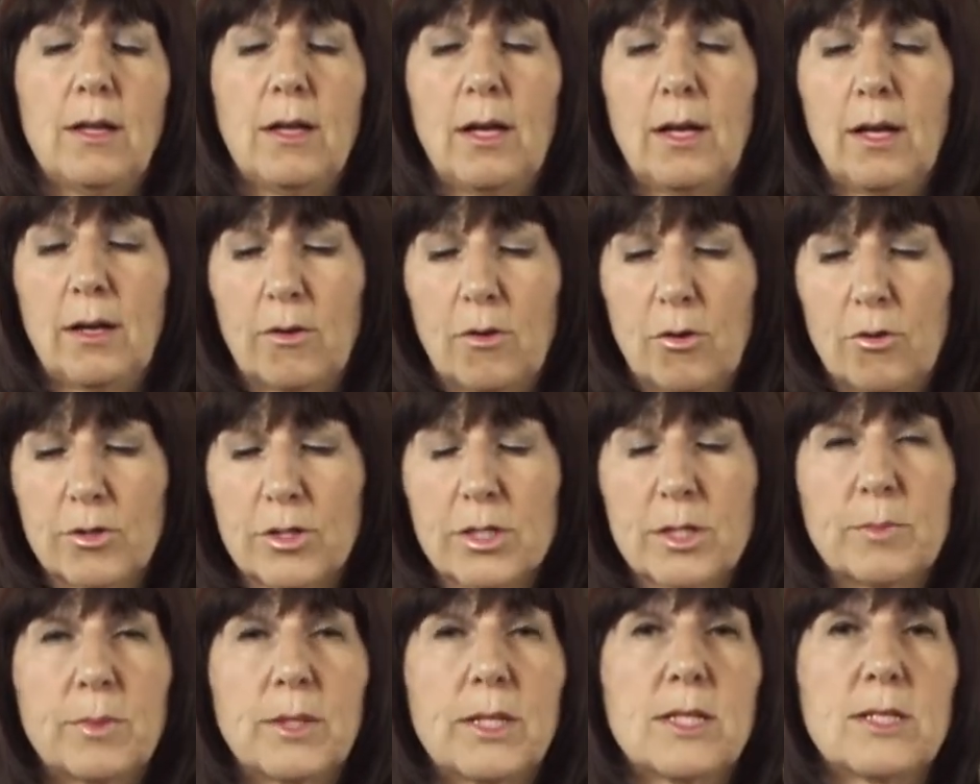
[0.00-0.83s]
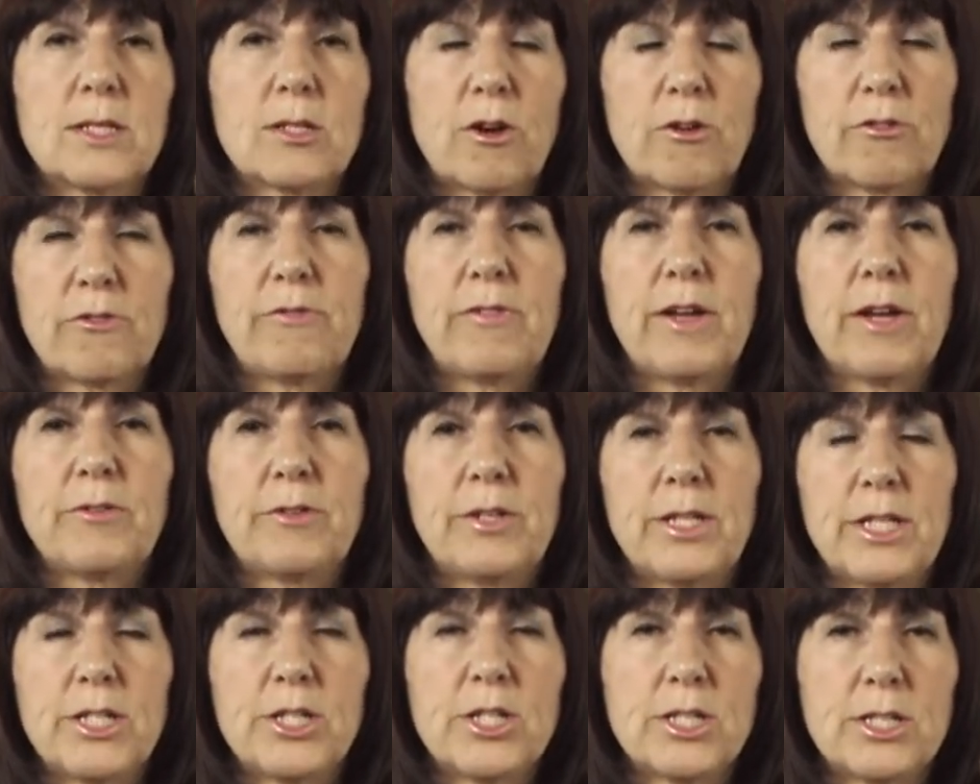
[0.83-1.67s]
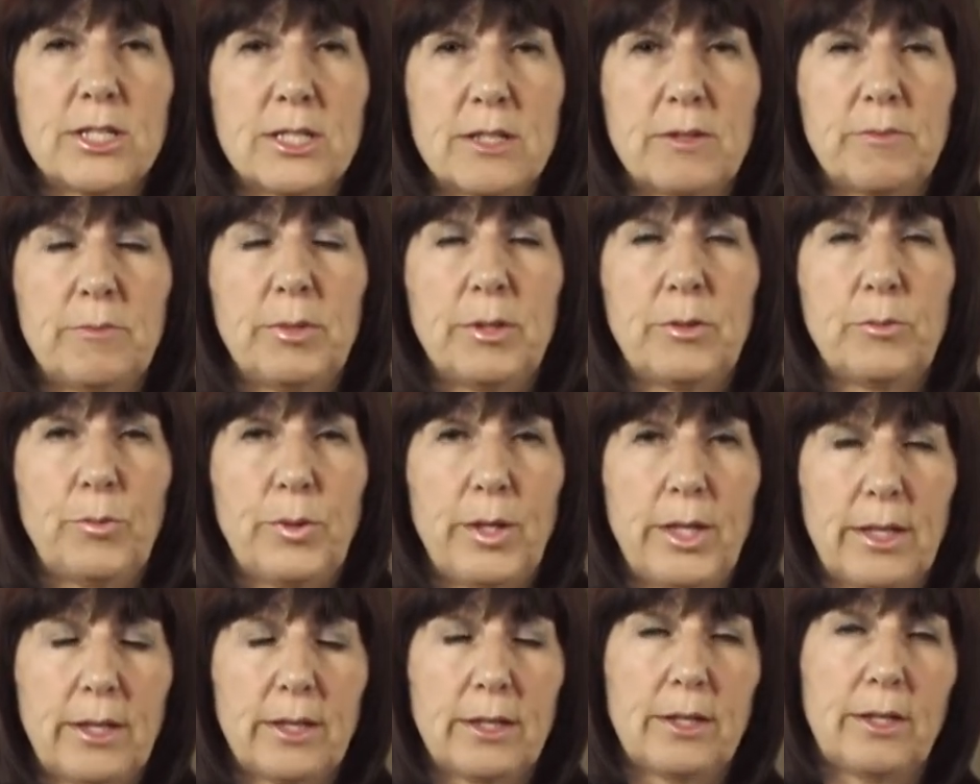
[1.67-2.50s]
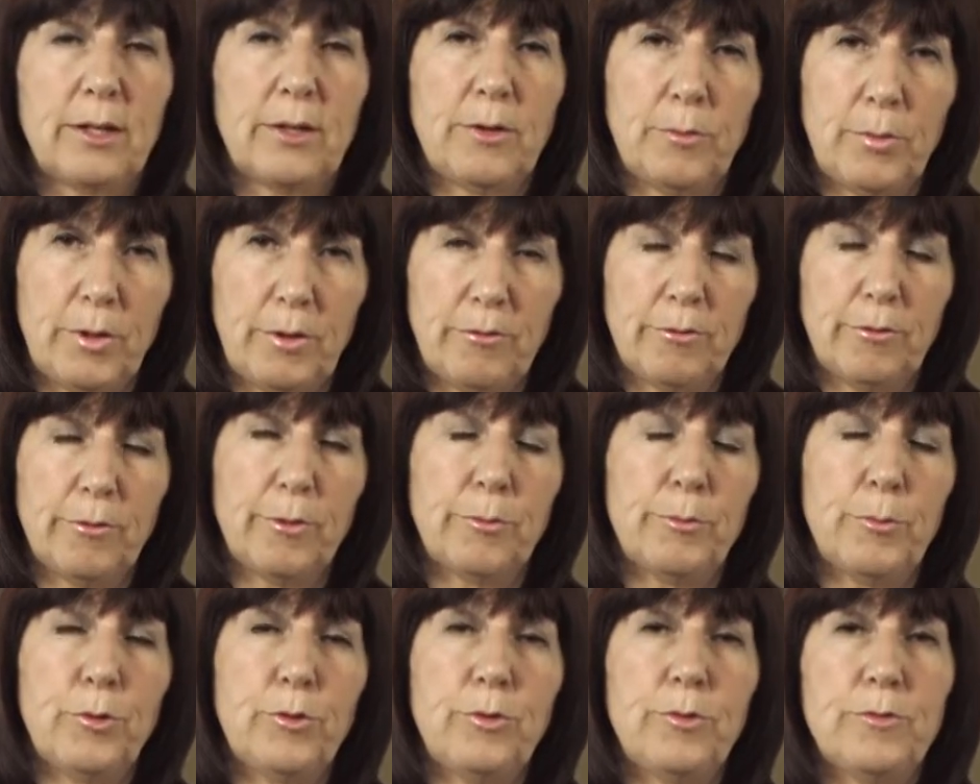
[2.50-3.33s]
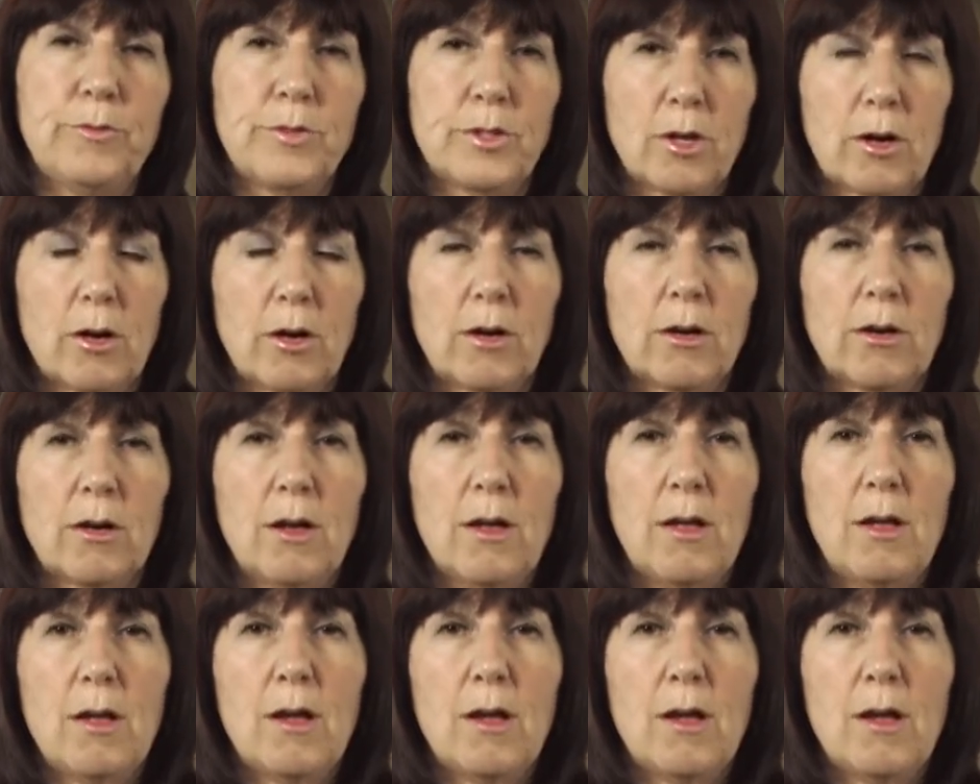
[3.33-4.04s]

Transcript: of course, because our foundations have been weakened and we've removed our